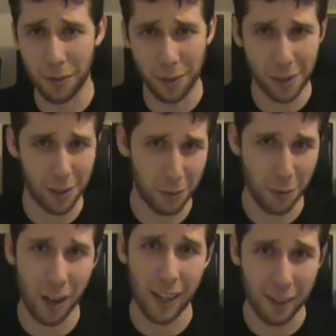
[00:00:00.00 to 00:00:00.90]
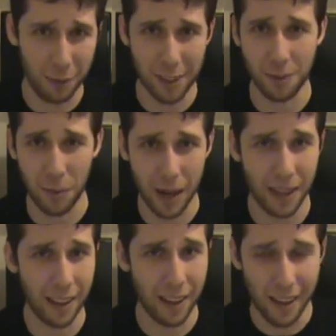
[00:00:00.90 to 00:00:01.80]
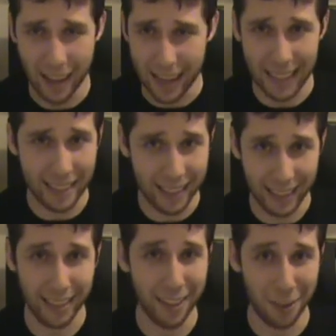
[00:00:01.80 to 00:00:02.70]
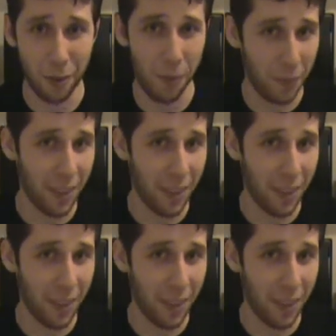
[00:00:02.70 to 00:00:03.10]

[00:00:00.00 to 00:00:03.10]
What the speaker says: versus The Rock at WrestleMania 18, you know,